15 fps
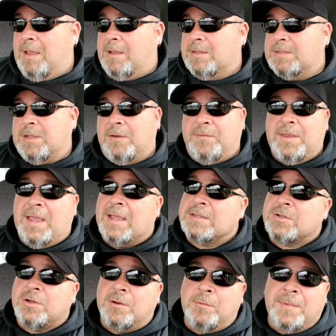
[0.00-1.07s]
So if you guys
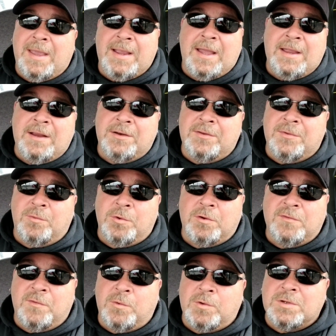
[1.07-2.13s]
are coming back out here to the
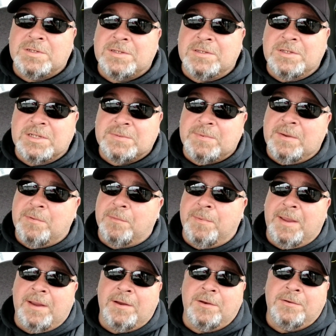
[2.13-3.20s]
workforce, just be
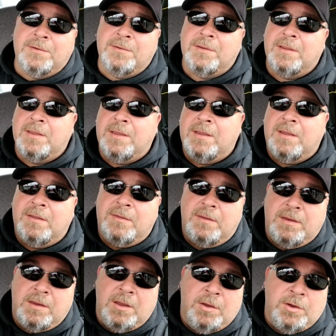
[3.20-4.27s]
prepared.
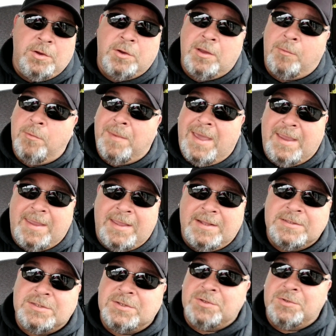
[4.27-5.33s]
You know, you're coming back
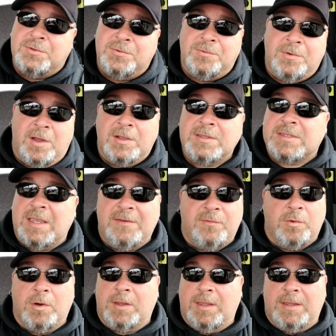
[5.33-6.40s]
into unsafe
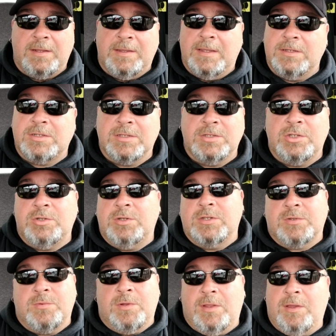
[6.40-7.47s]
working conditions. You
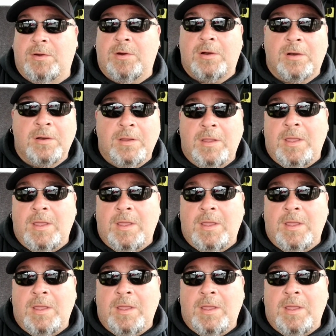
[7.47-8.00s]
just really are.